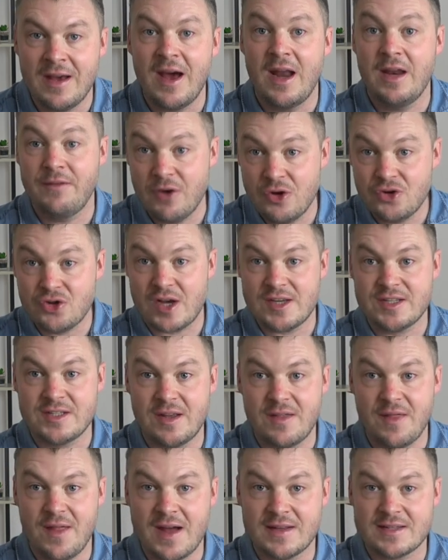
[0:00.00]
And if you're
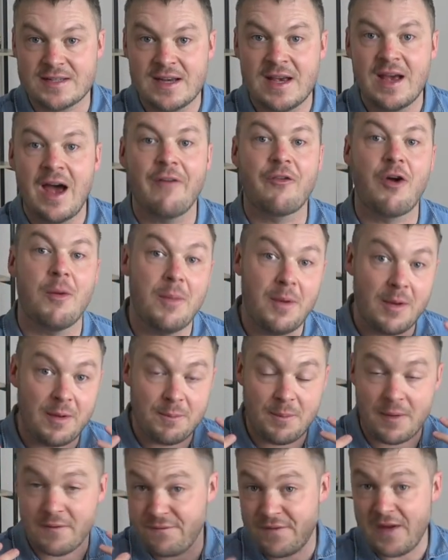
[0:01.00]
interested in that, I've got my,
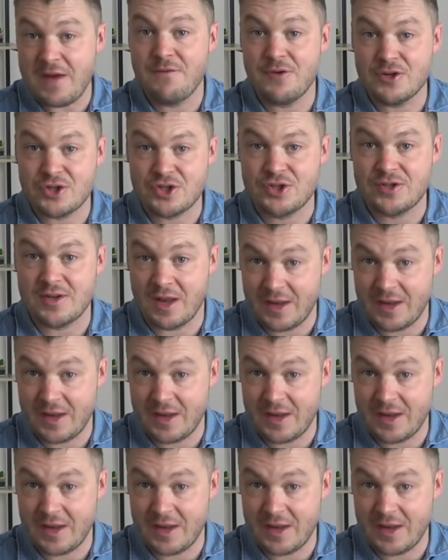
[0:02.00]
my favourite